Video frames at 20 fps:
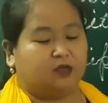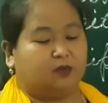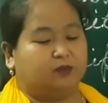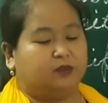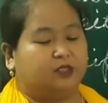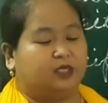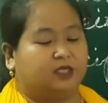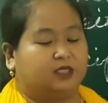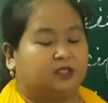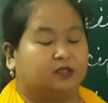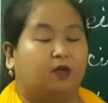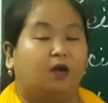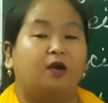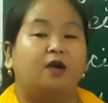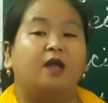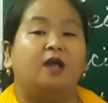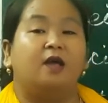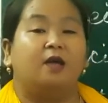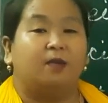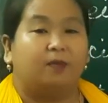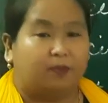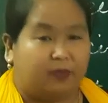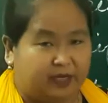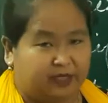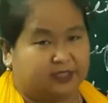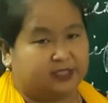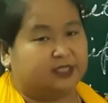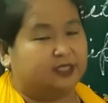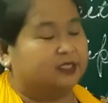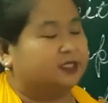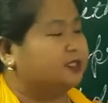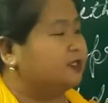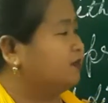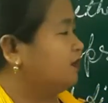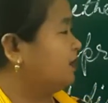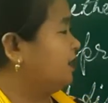objects, or places.